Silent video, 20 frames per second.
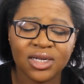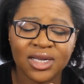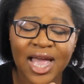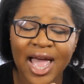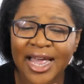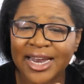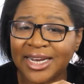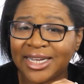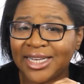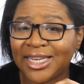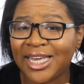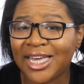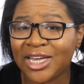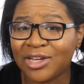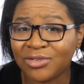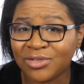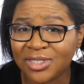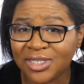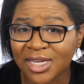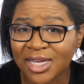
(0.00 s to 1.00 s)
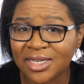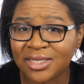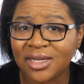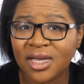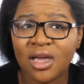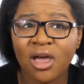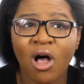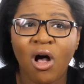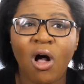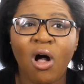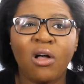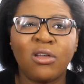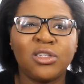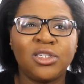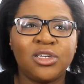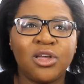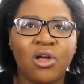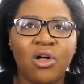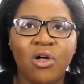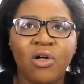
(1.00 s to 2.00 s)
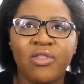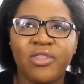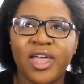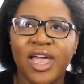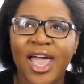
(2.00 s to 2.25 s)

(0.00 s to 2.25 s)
kind of killed it. Also,